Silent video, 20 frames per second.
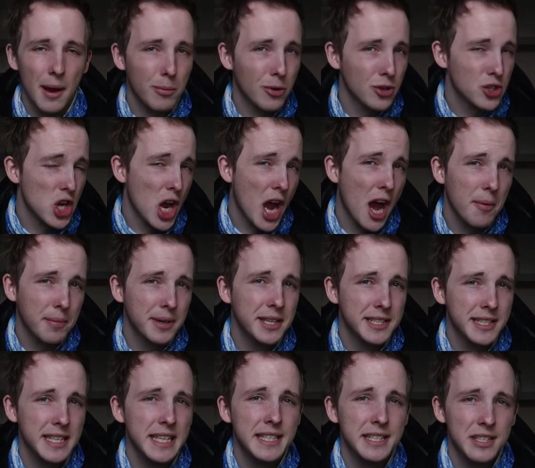Not sure how many
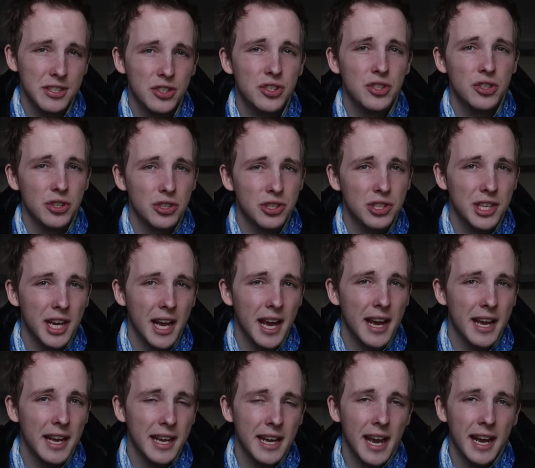seasons just
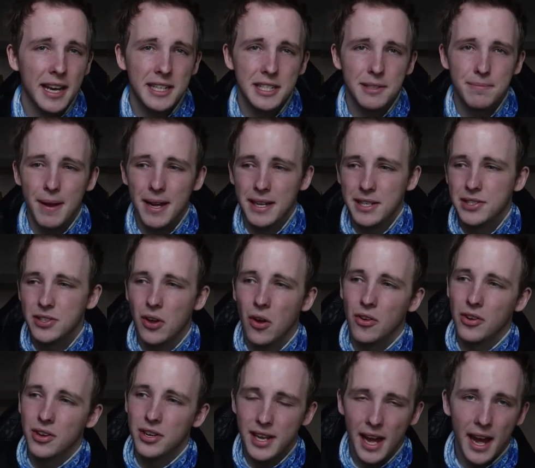yet. It kind of depends
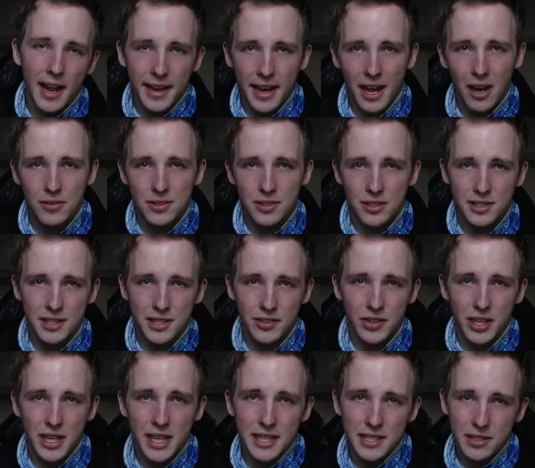on Dan now,
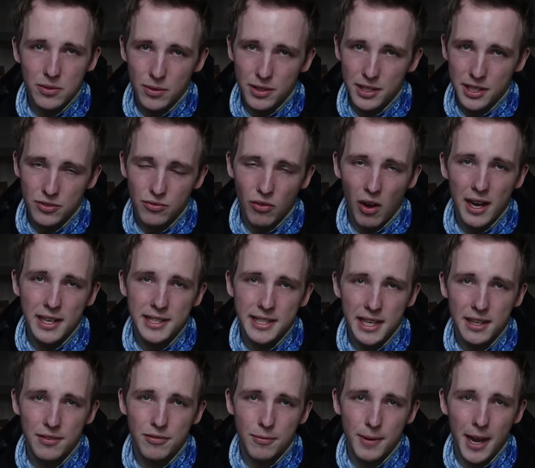considering he's the one that's
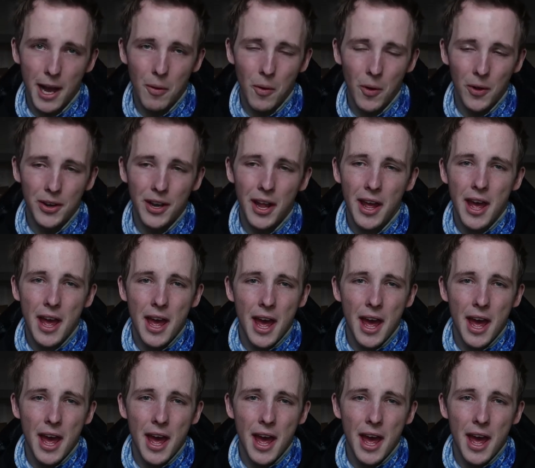writing it from now on.